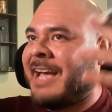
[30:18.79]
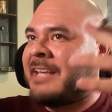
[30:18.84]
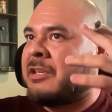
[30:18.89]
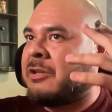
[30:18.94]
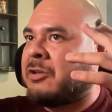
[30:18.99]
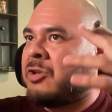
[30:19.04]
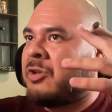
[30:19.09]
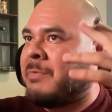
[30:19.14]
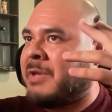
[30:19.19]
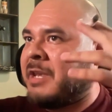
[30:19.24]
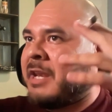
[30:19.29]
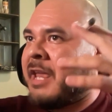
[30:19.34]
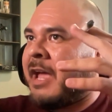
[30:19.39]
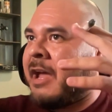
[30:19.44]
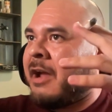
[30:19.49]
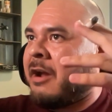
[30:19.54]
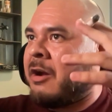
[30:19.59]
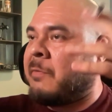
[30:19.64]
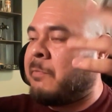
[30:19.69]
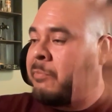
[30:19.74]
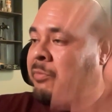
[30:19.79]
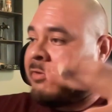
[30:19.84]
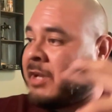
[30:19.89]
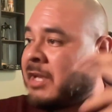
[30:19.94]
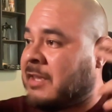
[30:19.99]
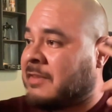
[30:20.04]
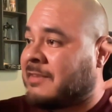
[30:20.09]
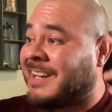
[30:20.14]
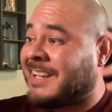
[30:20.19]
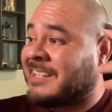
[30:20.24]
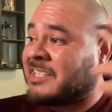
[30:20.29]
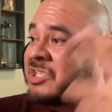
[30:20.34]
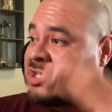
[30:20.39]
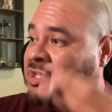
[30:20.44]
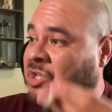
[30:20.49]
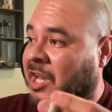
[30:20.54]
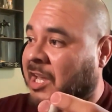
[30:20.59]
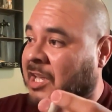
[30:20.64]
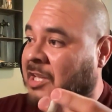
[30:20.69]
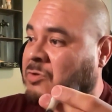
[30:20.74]
humid air breathe and
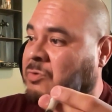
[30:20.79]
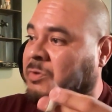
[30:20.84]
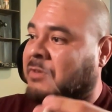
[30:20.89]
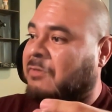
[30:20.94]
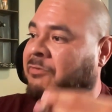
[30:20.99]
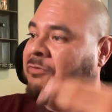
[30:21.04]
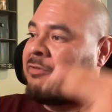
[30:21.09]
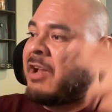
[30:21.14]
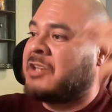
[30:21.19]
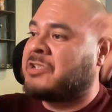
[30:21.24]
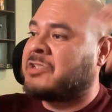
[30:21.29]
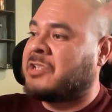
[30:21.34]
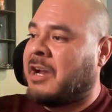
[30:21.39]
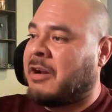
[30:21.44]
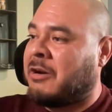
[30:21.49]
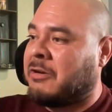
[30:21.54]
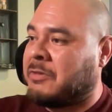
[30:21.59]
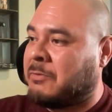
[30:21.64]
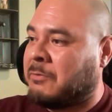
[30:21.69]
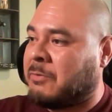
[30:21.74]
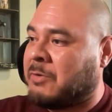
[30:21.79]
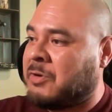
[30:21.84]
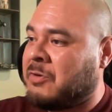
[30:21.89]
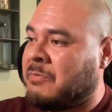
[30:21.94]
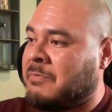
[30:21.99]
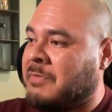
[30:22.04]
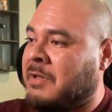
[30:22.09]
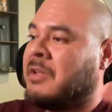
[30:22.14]
exchange with fresh air in the room,